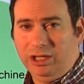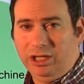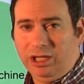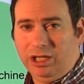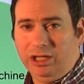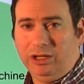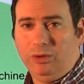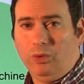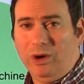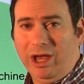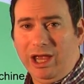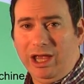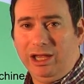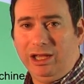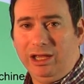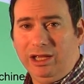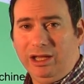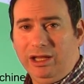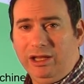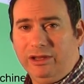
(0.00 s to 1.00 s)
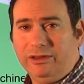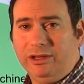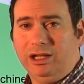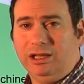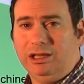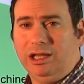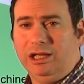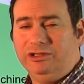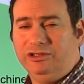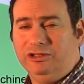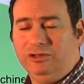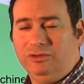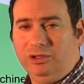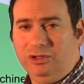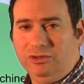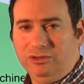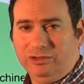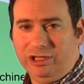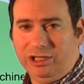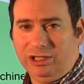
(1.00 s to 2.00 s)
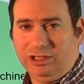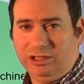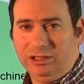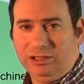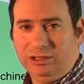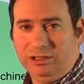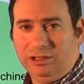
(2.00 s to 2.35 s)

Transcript: in a way that lets you use it